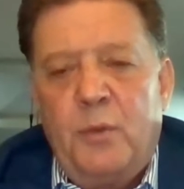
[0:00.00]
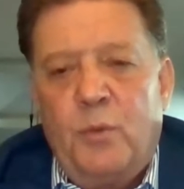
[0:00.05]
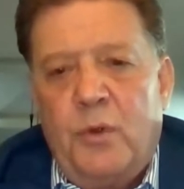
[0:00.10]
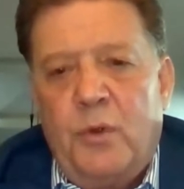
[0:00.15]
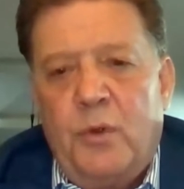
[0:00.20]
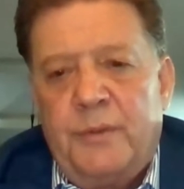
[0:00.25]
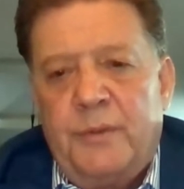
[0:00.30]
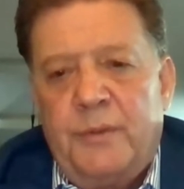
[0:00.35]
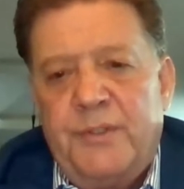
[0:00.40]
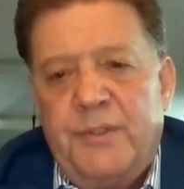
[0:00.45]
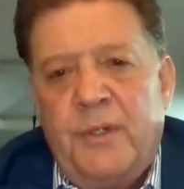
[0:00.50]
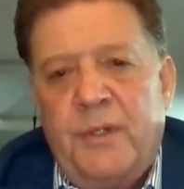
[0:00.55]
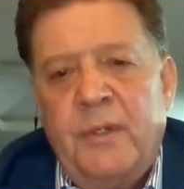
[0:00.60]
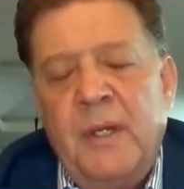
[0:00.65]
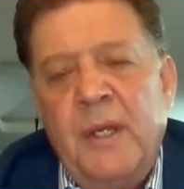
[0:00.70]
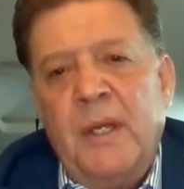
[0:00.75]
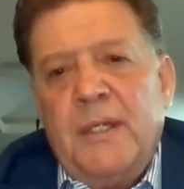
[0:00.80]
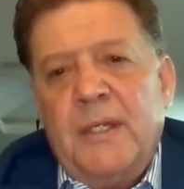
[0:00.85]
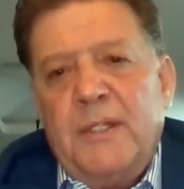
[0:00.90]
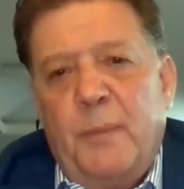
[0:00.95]
So
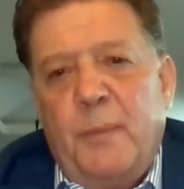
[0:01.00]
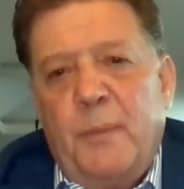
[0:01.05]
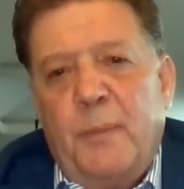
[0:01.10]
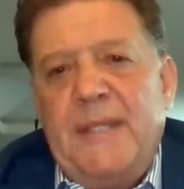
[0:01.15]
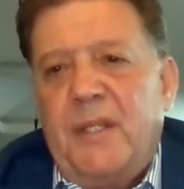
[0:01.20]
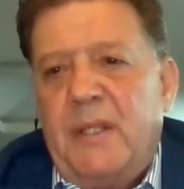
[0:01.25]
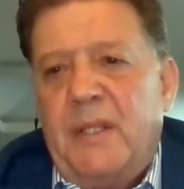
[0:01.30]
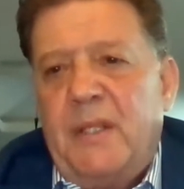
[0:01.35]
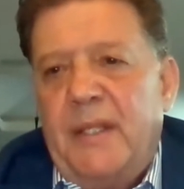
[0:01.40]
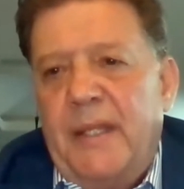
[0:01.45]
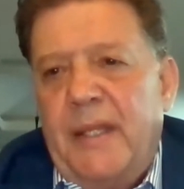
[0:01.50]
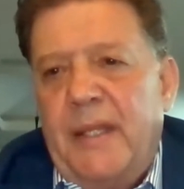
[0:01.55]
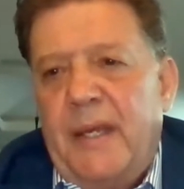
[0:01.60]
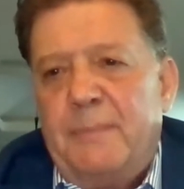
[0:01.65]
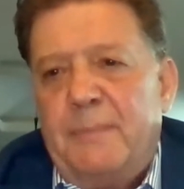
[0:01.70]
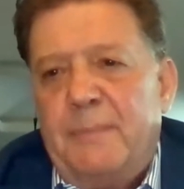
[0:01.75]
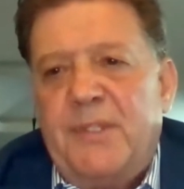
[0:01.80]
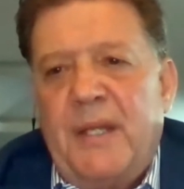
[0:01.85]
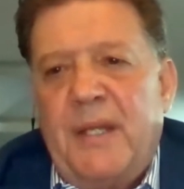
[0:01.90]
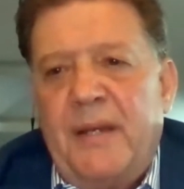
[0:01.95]
basically, the
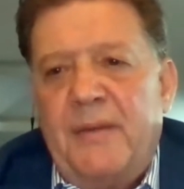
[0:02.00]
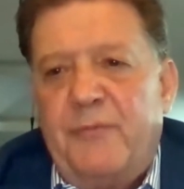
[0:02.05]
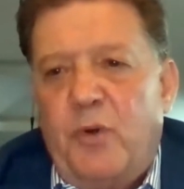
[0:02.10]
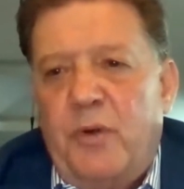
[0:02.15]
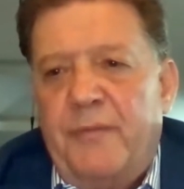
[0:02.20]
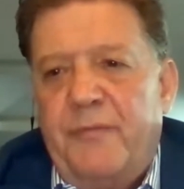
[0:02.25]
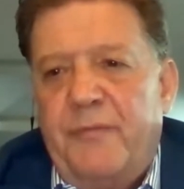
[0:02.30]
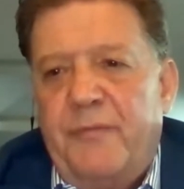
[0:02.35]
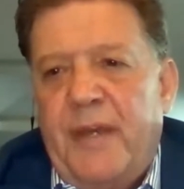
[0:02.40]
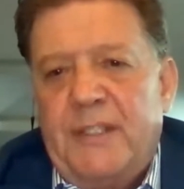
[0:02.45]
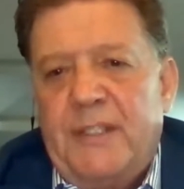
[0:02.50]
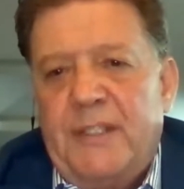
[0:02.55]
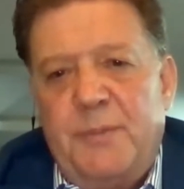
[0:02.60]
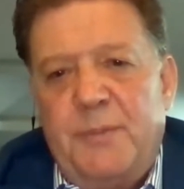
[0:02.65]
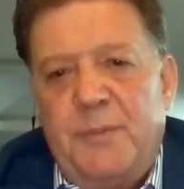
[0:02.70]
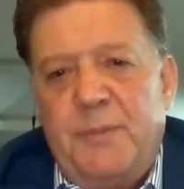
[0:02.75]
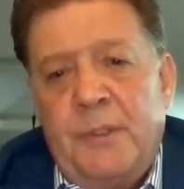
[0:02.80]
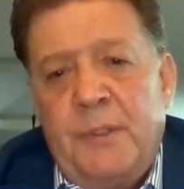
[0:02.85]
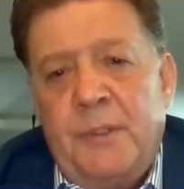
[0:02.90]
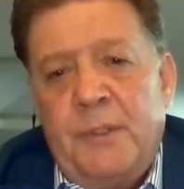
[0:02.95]
upside for
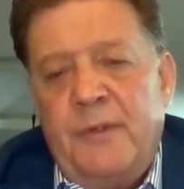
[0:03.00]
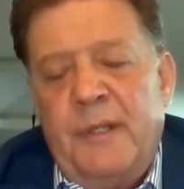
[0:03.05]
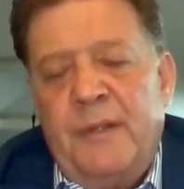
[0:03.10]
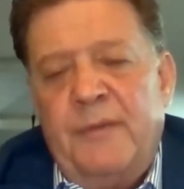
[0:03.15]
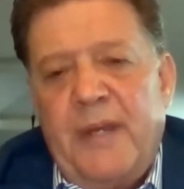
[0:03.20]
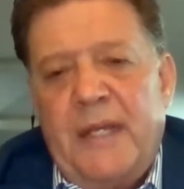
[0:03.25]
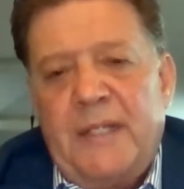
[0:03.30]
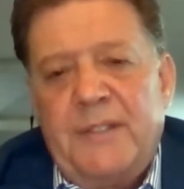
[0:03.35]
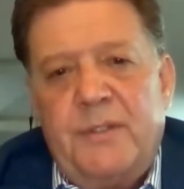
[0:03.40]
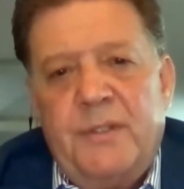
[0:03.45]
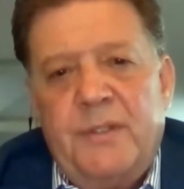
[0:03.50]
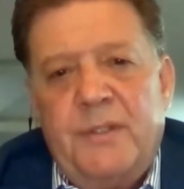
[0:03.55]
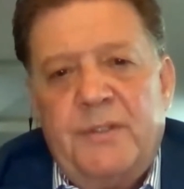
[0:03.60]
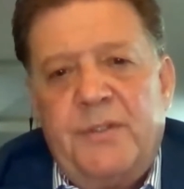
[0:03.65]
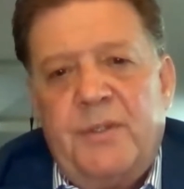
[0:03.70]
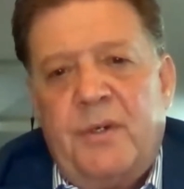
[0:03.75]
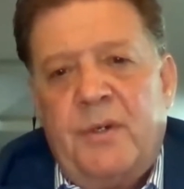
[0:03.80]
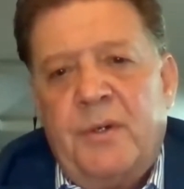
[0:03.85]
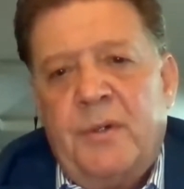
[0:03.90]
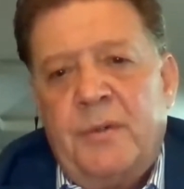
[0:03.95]

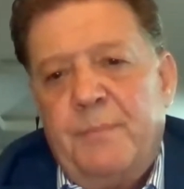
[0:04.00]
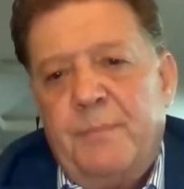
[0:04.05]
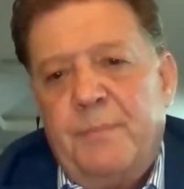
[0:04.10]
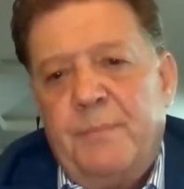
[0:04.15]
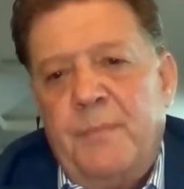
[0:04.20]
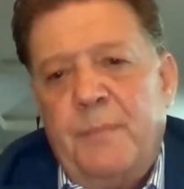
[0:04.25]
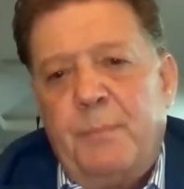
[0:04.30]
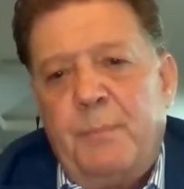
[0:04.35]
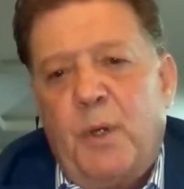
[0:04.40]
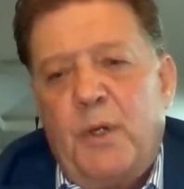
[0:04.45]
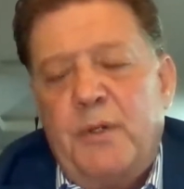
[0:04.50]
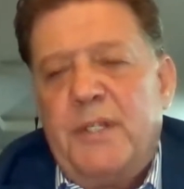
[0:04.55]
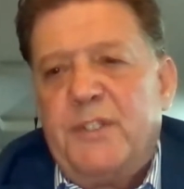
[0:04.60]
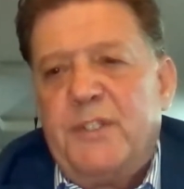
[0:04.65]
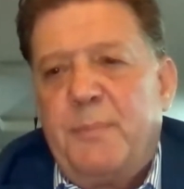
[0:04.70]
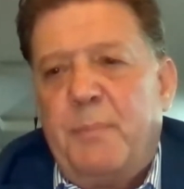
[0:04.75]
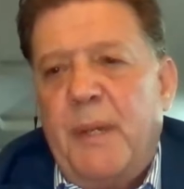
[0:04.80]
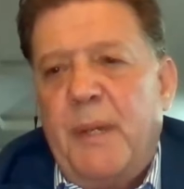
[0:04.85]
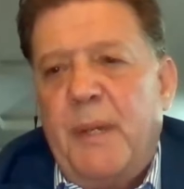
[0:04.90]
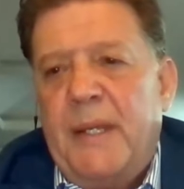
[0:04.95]
investors are
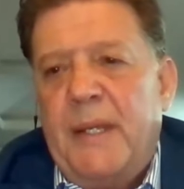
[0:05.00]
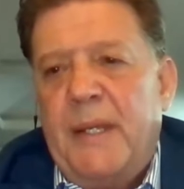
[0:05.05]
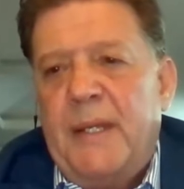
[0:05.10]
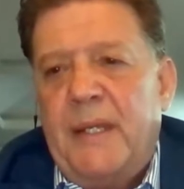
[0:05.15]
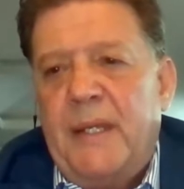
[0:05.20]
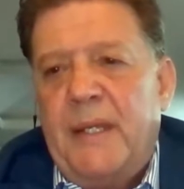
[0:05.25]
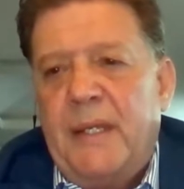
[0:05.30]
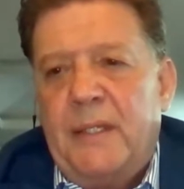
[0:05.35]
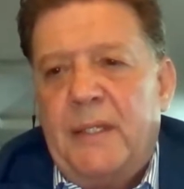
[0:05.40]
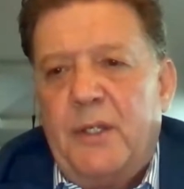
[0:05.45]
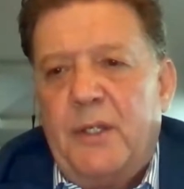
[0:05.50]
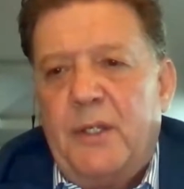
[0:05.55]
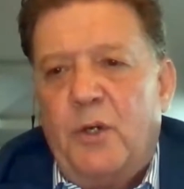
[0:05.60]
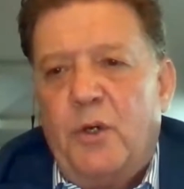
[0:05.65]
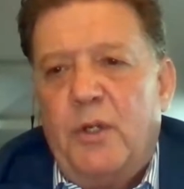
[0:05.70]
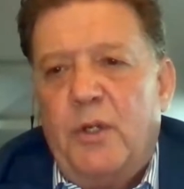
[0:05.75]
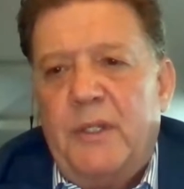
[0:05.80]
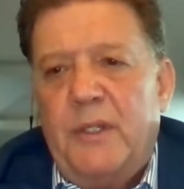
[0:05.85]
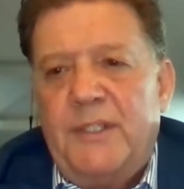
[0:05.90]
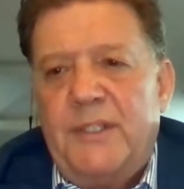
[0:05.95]
participating in the early
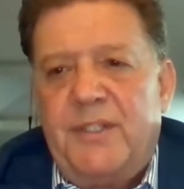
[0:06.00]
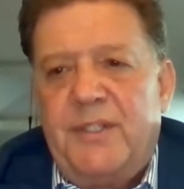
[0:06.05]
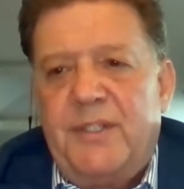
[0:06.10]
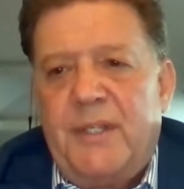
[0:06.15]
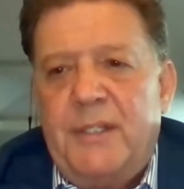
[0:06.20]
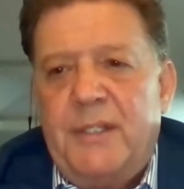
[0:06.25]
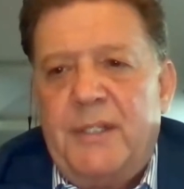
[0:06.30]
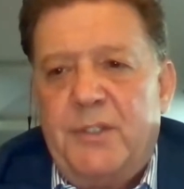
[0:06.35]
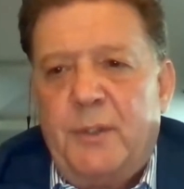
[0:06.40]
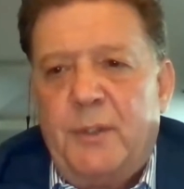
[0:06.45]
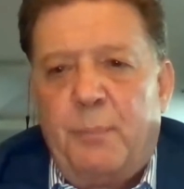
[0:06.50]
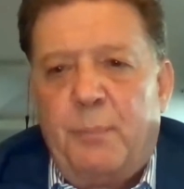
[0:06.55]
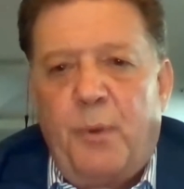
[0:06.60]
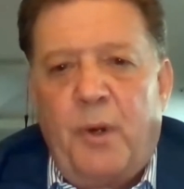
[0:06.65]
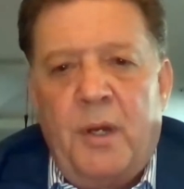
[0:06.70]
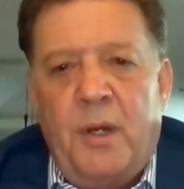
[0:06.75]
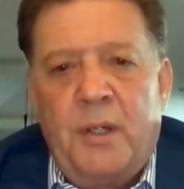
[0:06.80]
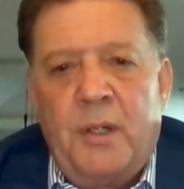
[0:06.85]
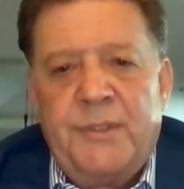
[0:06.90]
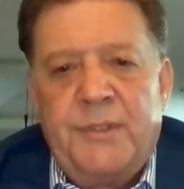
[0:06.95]
stage of the
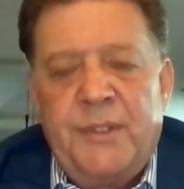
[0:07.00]
project.